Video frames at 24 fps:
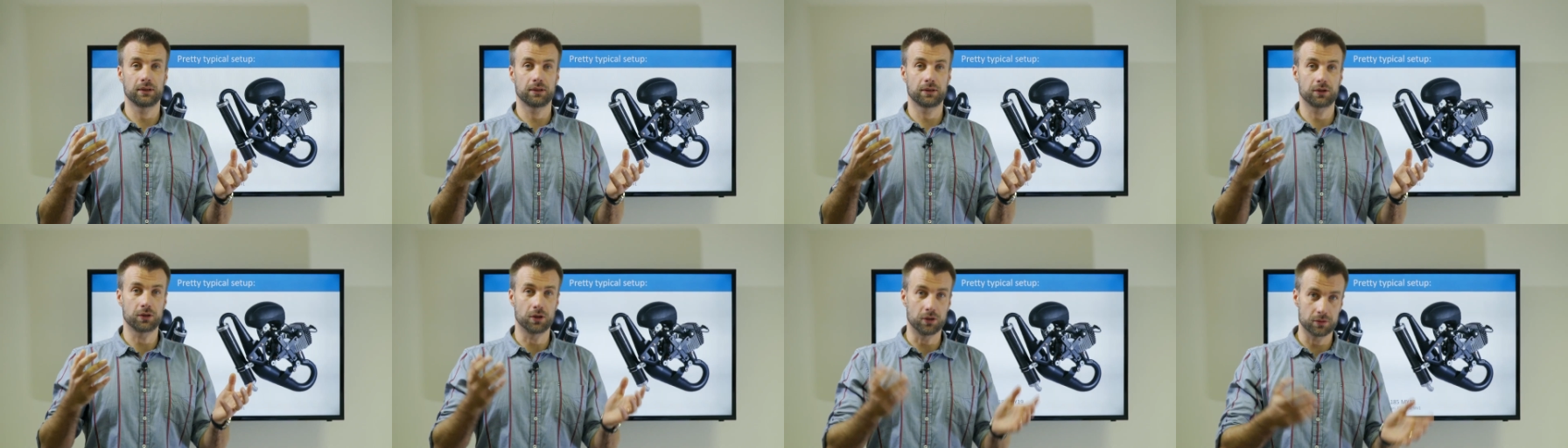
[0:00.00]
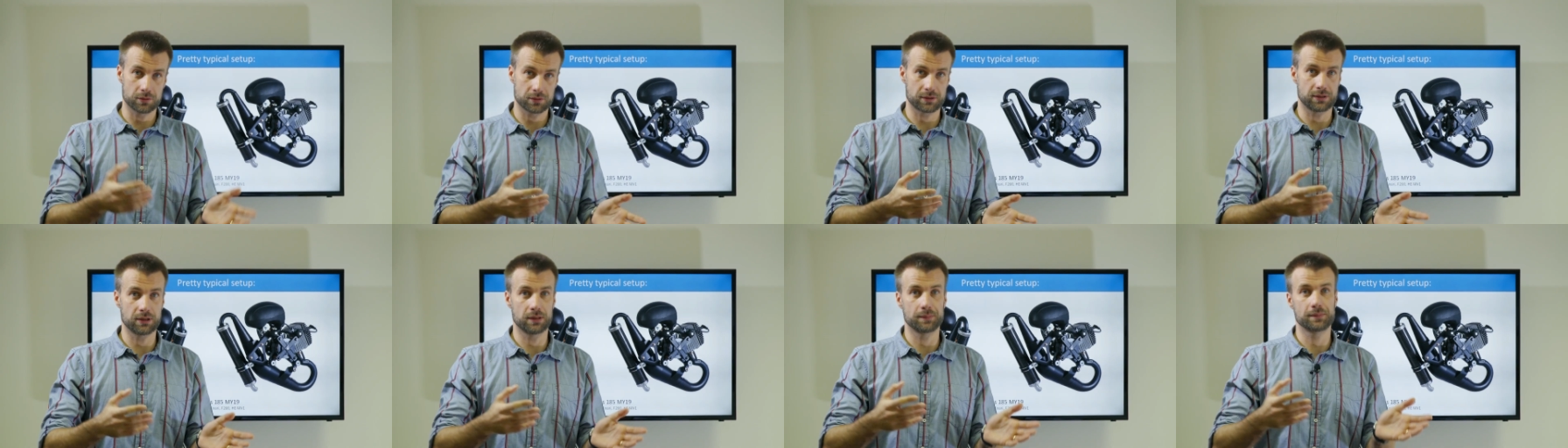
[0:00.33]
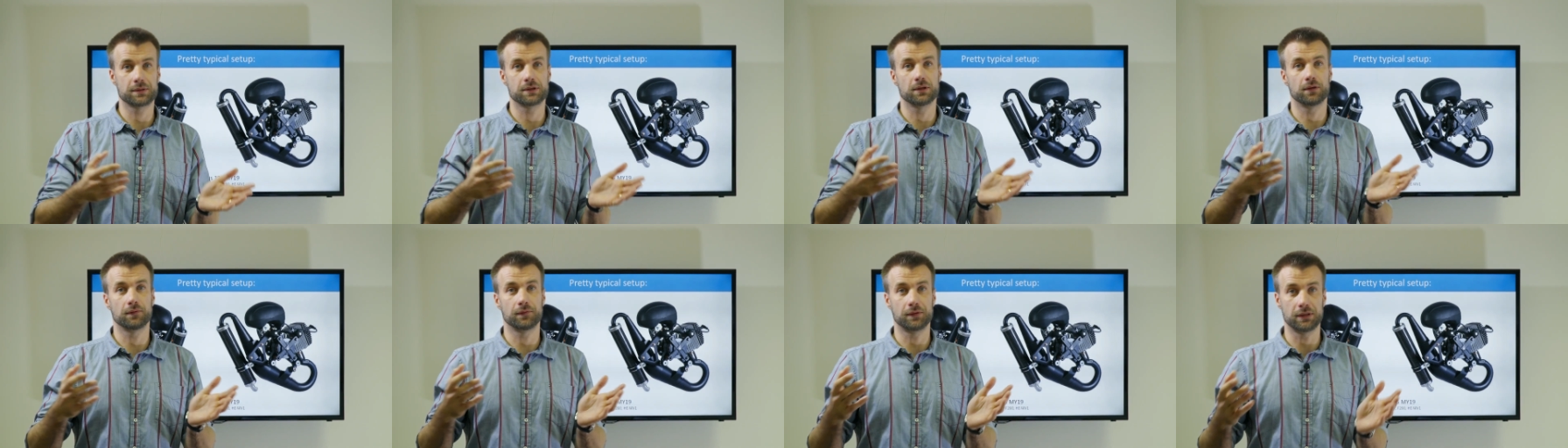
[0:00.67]

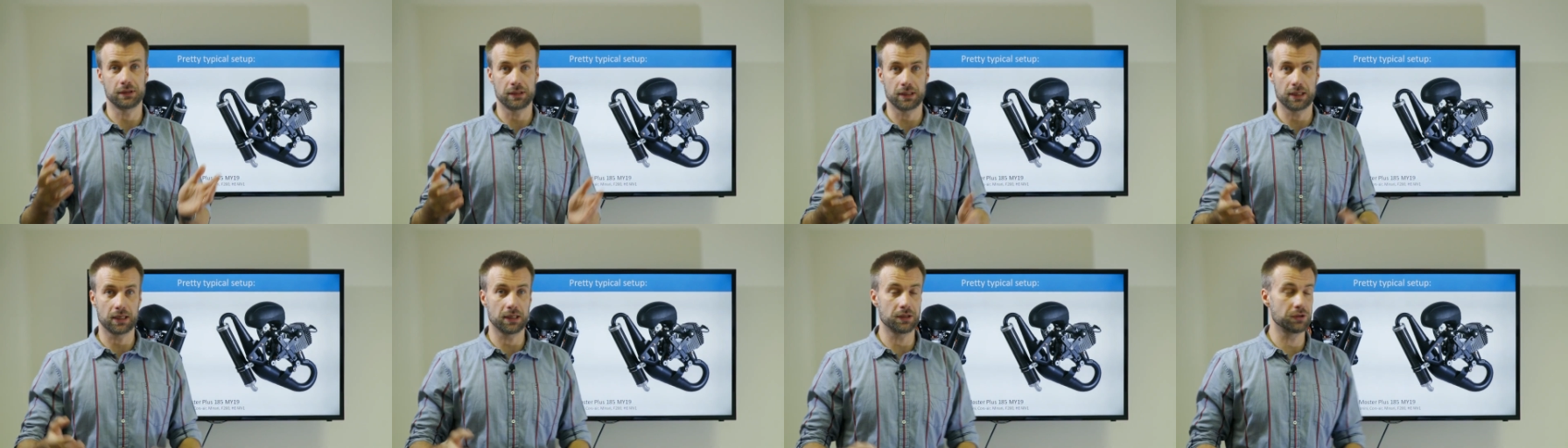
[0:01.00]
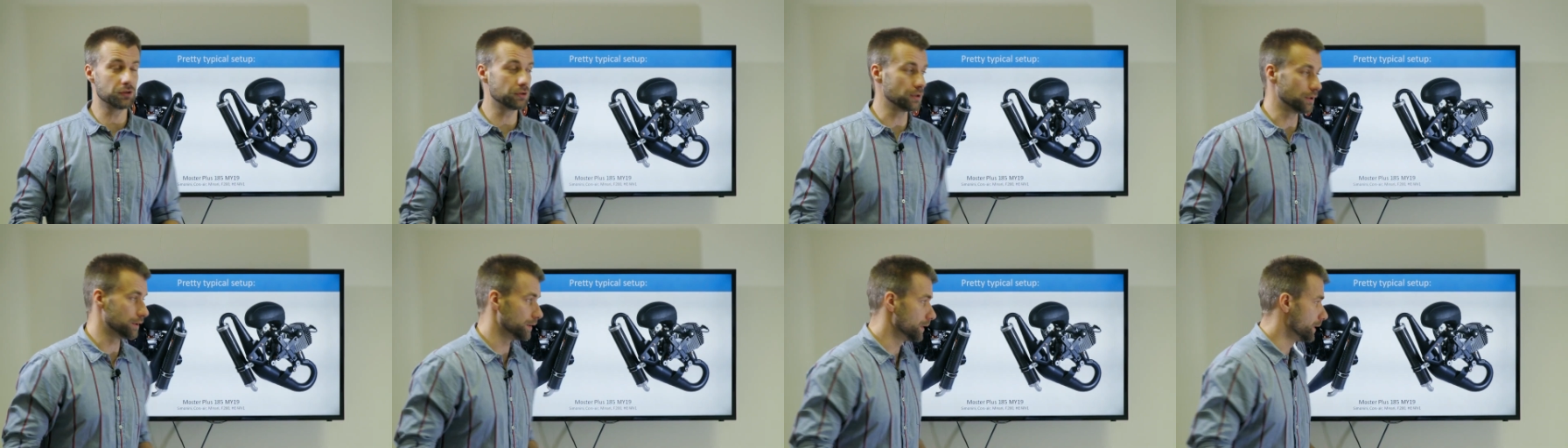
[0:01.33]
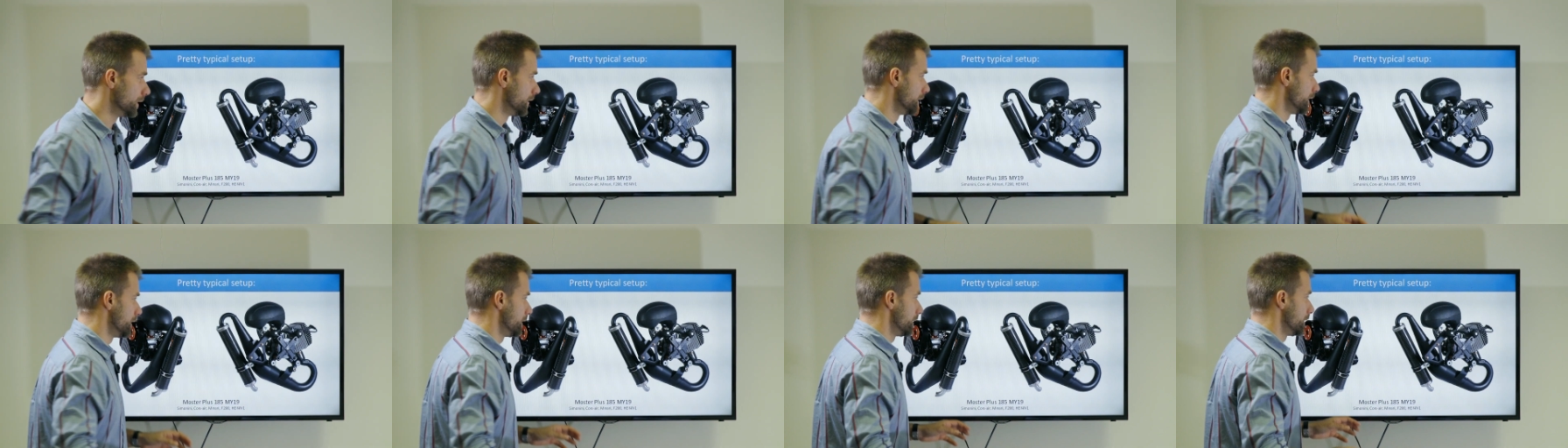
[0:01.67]
concept of the engine.
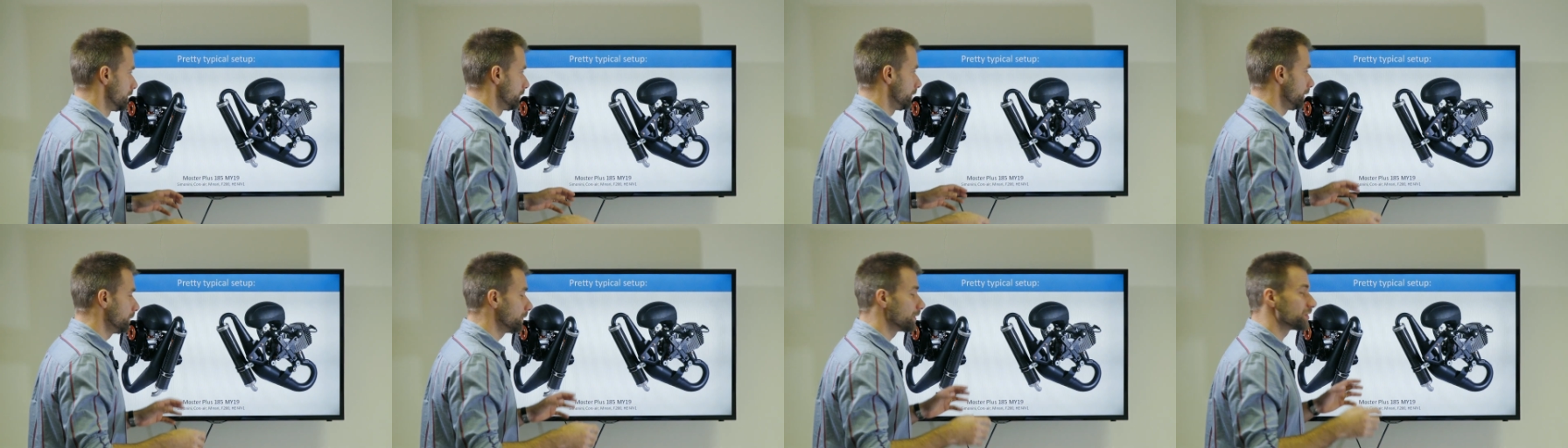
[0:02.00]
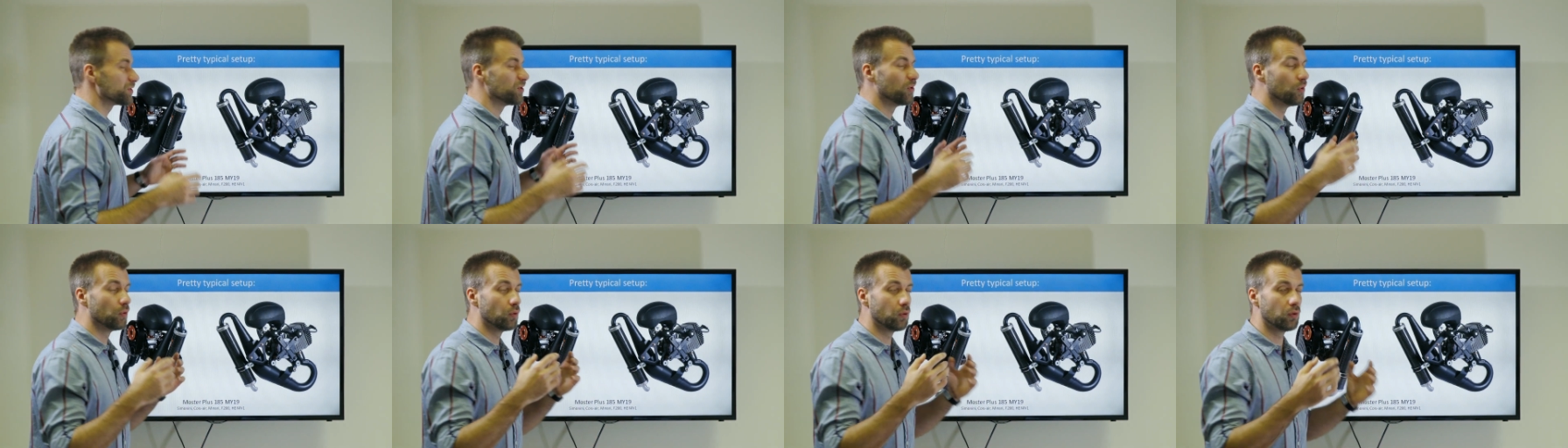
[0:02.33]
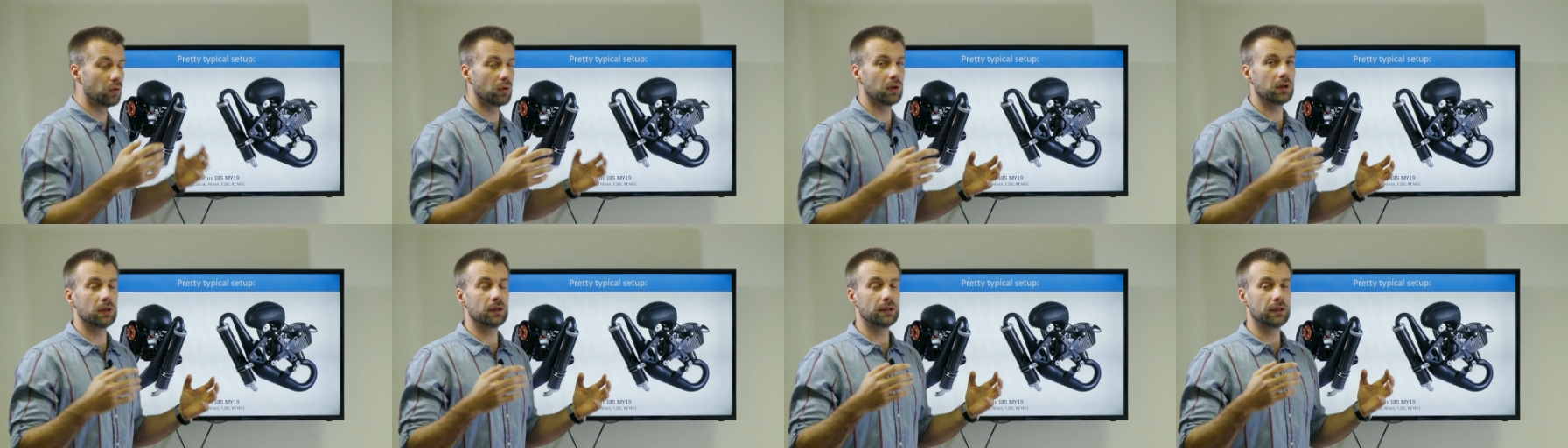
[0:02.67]
Pretty much
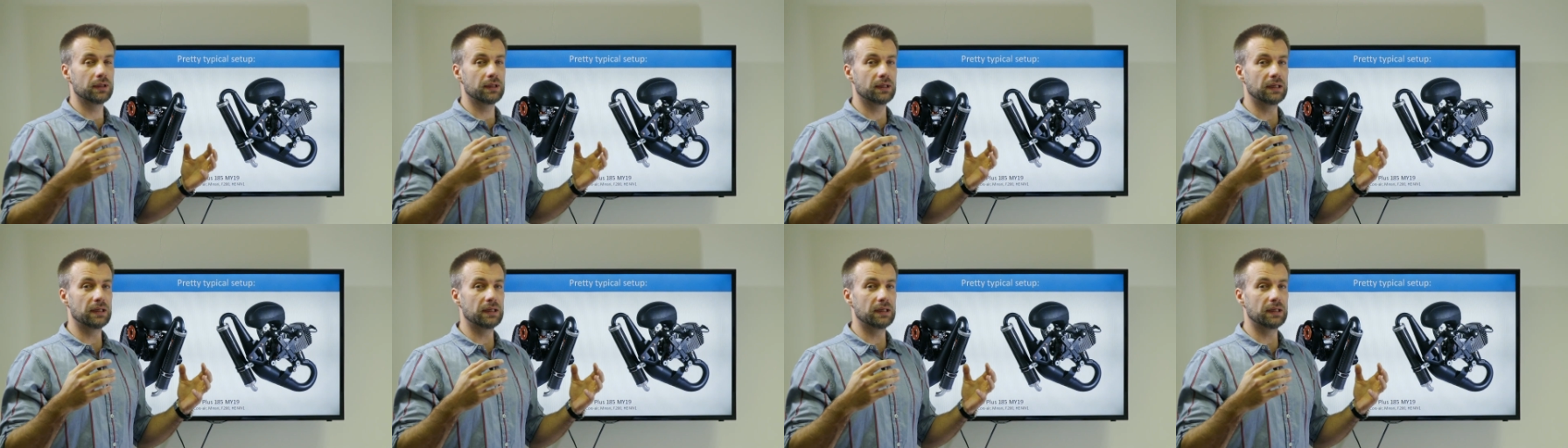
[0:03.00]
all